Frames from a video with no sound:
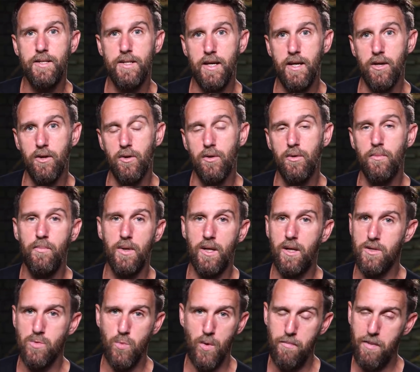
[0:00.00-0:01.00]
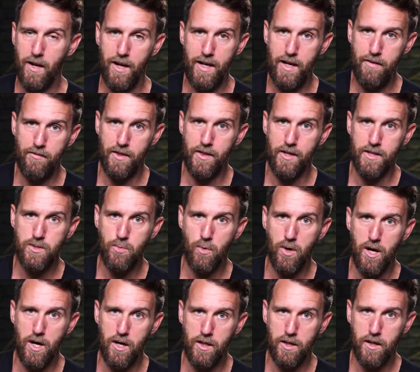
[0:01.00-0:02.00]
deal because we believe in this
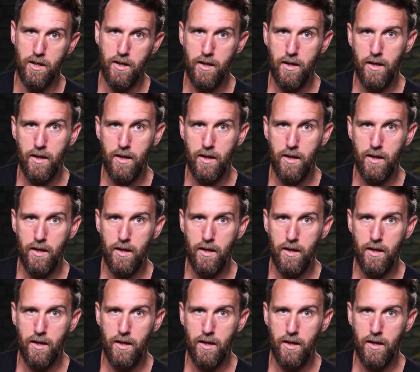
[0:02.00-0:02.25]
work.